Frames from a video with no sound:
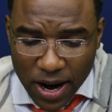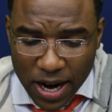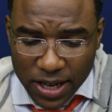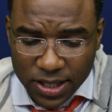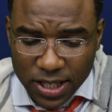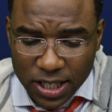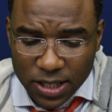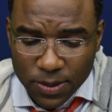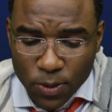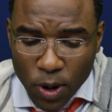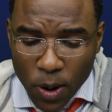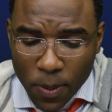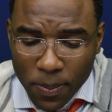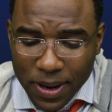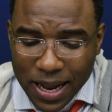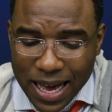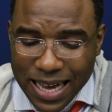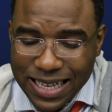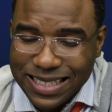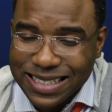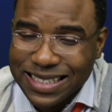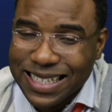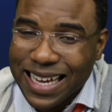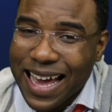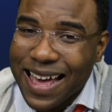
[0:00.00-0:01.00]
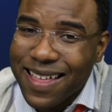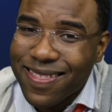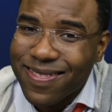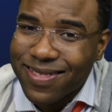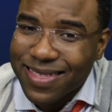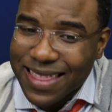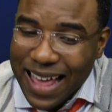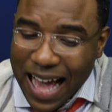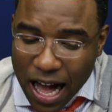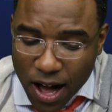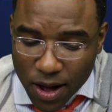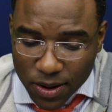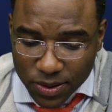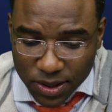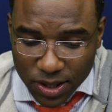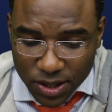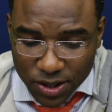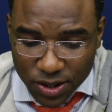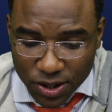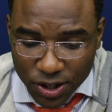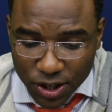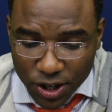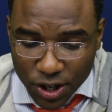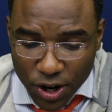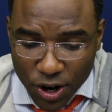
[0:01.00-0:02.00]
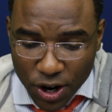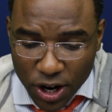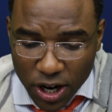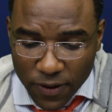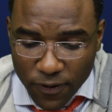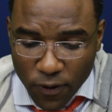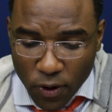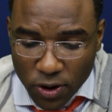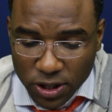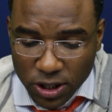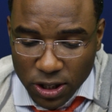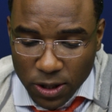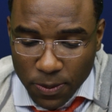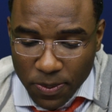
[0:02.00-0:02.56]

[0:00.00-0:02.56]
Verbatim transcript: France has mobilized 10,000 security forces